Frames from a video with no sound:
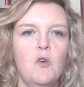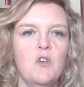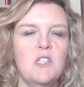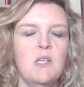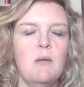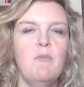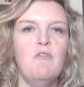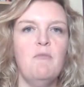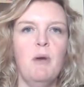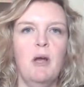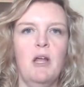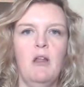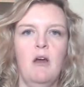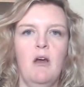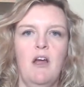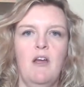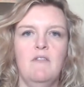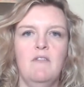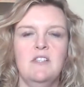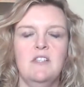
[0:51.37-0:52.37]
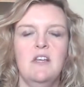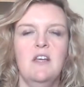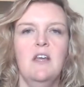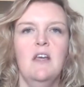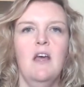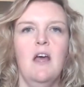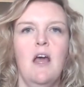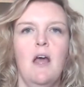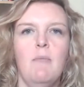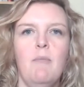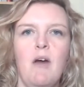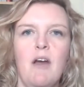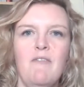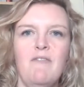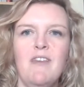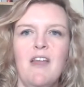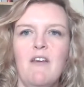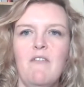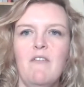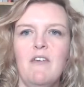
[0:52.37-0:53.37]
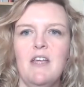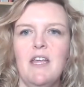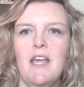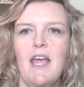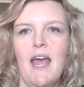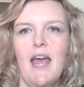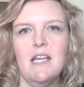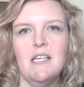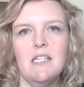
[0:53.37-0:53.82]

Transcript: some of my lives. I've never yet